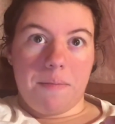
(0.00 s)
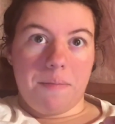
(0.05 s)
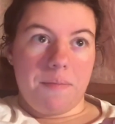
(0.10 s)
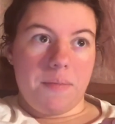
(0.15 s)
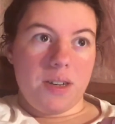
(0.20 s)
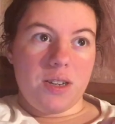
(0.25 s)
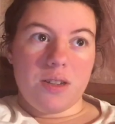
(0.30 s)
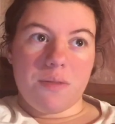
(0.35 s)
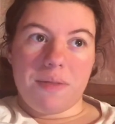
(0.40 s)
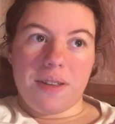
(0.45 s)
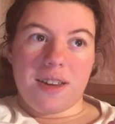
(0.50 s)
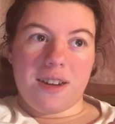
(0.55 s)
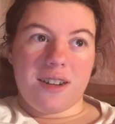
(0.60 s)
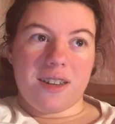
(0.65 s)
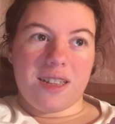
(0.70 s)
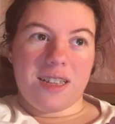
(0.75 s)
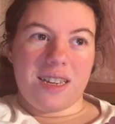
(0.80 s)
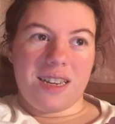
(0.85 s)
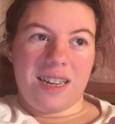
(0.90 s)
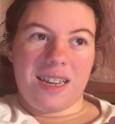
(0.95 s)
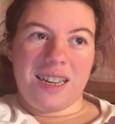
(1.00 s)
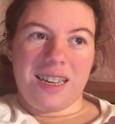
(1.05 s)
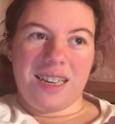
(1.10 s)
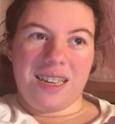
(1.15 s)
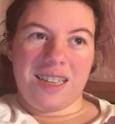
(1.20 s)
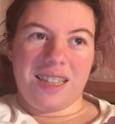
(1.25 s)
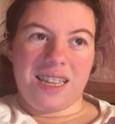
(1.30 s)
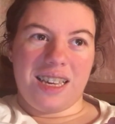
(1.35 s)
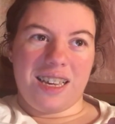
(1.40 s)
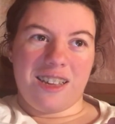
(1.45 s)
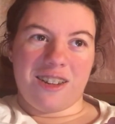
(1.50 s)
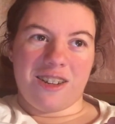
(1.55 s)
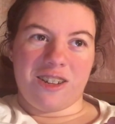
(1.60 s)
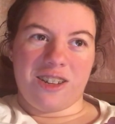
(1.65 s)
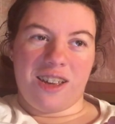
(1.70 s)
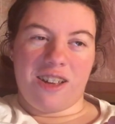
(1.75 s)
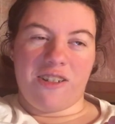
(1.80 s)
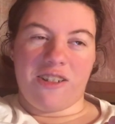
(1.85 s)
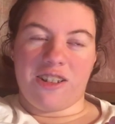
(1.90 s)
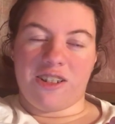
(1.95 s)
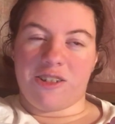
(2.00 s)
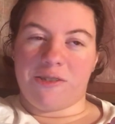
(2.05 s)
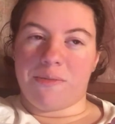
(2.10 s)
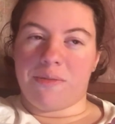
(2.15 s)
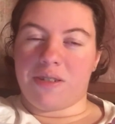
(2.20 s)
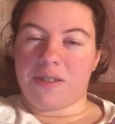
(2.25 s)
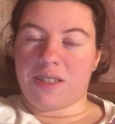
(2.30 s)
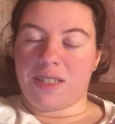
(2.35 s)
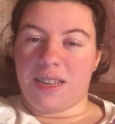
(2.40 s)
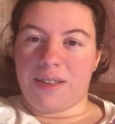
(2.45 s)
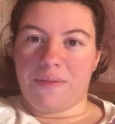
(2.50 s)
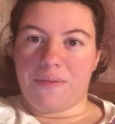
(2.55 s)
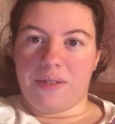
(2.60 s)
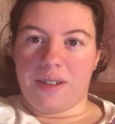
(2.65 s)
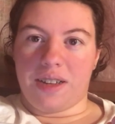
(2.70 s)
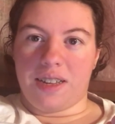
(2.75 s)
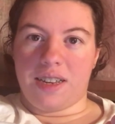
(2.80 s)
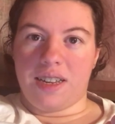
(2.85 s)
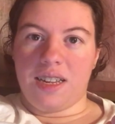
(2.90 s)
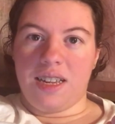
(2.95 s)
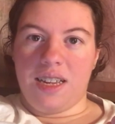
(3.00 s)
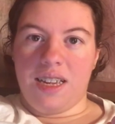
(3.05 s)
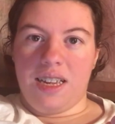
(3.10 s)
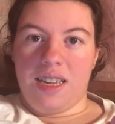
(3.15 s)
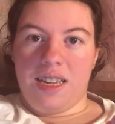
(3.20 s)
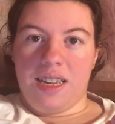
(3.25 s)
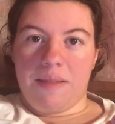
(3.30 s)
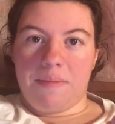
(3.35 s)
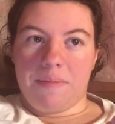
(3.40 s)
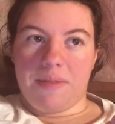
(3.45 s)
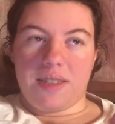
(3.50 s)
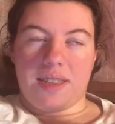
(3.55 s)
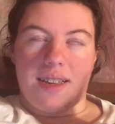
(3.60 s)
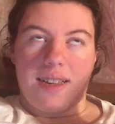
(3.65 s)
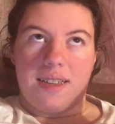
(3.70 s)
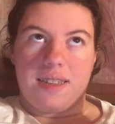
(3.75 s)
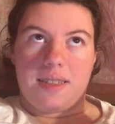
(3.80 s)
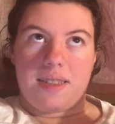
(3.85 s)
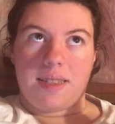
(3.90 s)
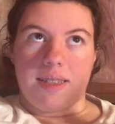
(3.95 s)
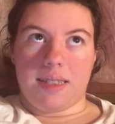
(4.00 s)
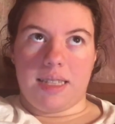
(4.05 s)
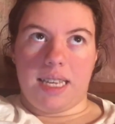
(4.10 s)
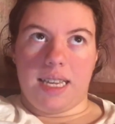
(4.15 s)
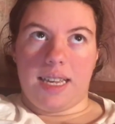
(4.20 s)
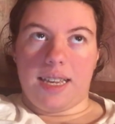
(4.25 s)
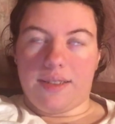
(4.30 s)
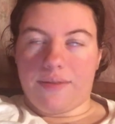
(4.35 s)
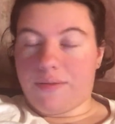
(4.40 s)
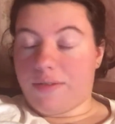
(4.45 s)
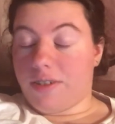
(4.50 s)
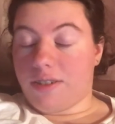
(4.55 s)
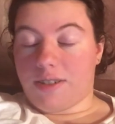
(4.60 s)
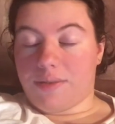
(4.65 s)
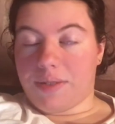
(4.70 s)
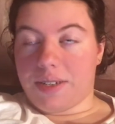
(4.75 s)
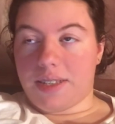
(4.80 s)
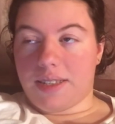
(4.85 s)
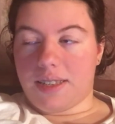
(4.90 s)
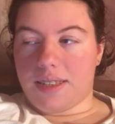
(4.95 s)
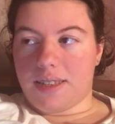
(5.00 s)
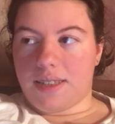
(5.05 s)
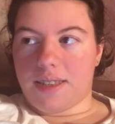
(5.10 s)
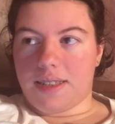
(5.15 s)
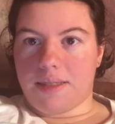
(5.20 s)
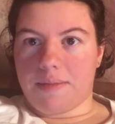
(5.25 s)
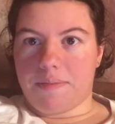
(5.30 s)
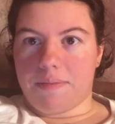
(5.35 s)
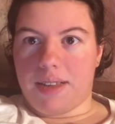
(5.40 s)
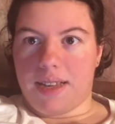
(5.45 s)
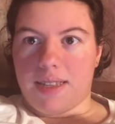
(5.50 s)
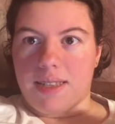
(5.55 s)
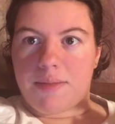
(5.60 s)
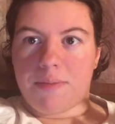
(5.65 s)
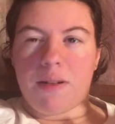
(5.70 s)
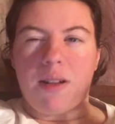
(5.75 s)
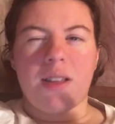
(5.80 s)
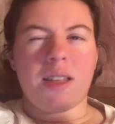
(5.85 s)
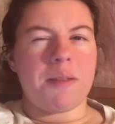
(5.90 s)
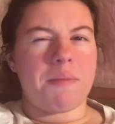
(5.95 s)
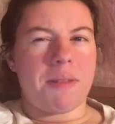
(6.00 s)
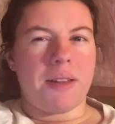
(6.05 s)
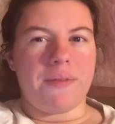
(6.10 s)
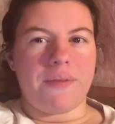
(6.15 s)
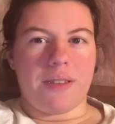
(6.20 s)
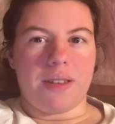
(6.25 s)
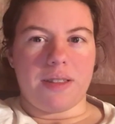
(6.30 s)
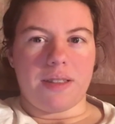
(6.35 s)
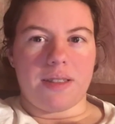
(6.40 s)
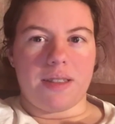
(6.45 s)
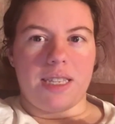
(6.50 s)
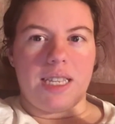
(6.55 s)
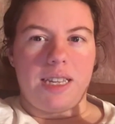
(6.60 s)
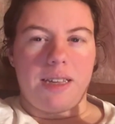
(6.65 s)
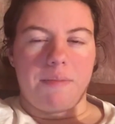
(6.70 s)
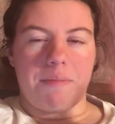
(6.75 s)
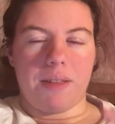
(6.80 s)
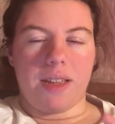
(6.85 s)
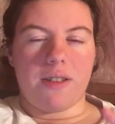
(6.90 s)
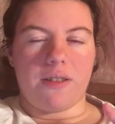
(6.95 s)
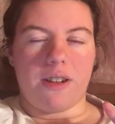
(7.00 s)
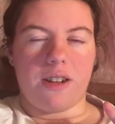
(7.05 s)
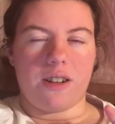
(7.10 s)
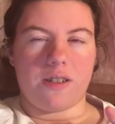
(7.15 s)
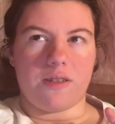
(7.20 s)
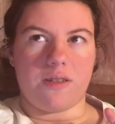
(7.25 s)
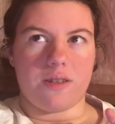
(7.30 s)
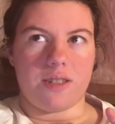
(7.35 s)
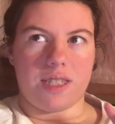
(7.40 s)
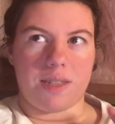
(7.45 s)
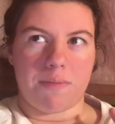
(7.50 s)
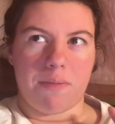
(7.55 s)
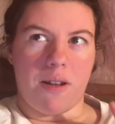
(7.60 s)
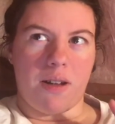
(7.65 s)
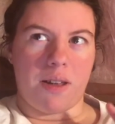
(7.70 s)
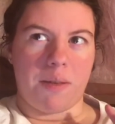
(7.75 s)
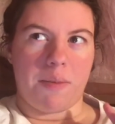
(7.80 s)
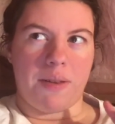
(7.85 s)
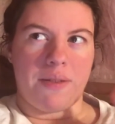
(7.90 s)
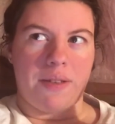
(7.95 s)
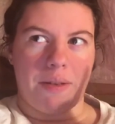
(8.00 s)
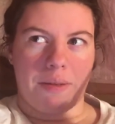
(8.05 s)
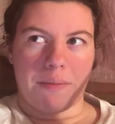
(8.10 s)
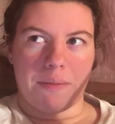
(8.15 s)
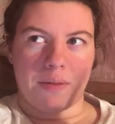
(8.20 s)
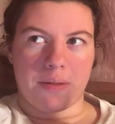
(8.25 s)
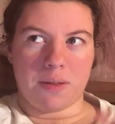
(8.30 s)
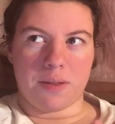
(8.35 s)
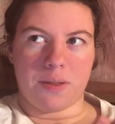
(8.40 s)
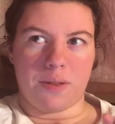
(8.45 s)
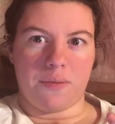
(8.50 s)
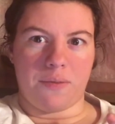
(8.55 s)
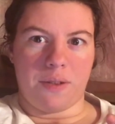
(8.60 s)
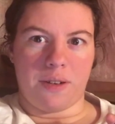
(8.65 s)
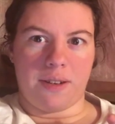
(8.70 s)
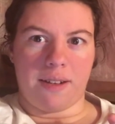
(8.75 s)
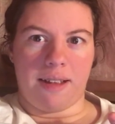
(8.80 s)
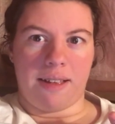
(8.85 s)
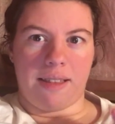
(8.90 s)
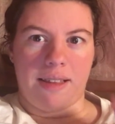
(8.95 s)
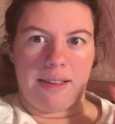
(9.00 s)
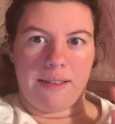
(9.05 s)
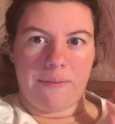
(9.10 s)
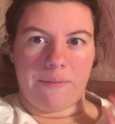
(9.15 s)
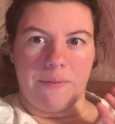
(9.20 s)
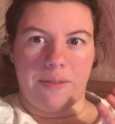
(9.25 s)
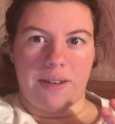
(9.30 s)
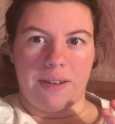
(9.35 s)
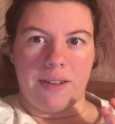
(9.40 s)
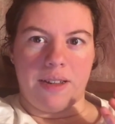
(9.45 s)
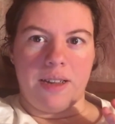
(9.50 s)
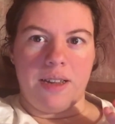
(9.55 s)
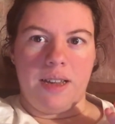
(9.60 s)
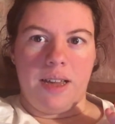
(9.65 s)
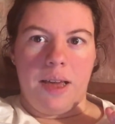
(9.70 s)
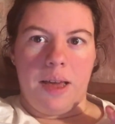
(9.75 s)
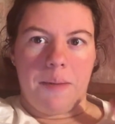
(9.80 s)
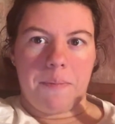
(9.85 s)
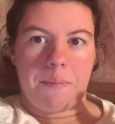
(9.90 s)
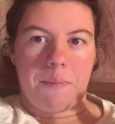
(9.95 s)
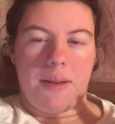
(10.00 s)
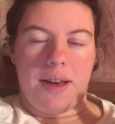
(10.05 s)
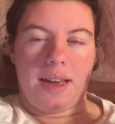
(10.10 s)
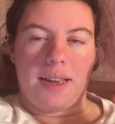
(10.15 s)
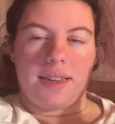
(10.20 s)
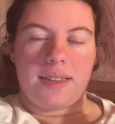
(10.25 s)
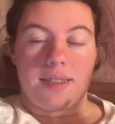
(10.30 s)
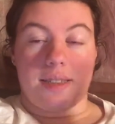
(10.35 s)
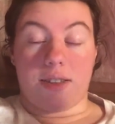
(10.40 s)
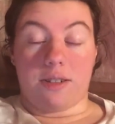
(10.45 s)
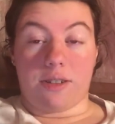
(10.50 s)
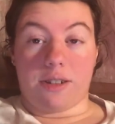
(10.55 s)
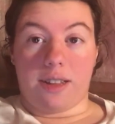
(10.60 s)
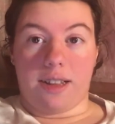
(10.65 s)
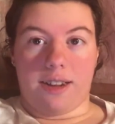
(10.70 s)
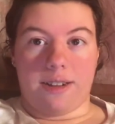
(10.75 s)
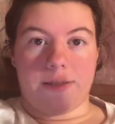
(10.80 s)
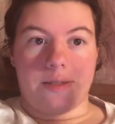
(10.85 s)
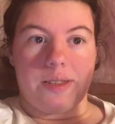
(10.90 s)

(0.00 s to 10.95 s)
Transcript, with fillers: Much better than any of the other Shadowhunter books I've read, besides the Infernal Devices. That's probably my the Bane Chronicles is probably my favorite book so far I've read by Cassandra Clare.